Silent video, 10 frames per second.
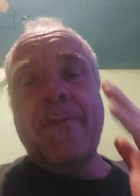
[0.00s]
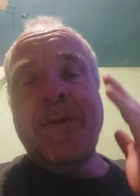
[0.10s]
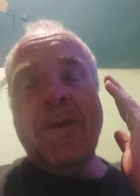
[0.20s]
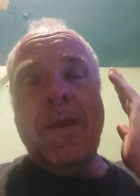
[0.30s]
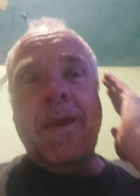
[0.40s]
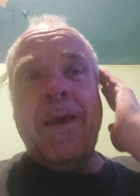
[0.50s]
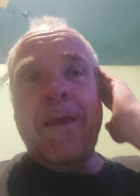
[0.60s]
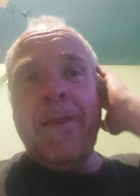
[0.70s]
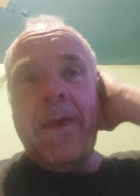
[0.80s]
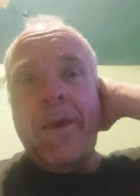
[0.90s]
Virginia
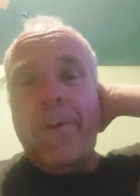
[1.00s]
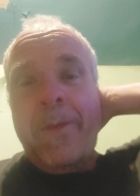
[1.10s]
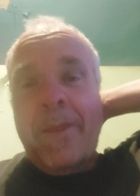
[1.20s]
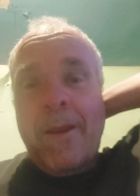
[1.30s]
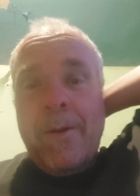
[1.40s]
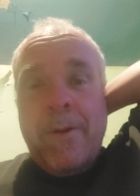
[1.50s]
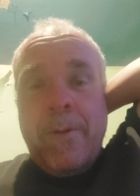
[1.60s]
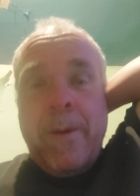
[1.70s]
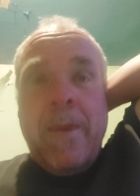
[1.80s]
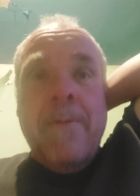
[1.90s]
is a U.S.
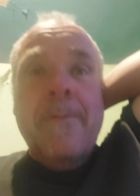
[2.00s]
territory.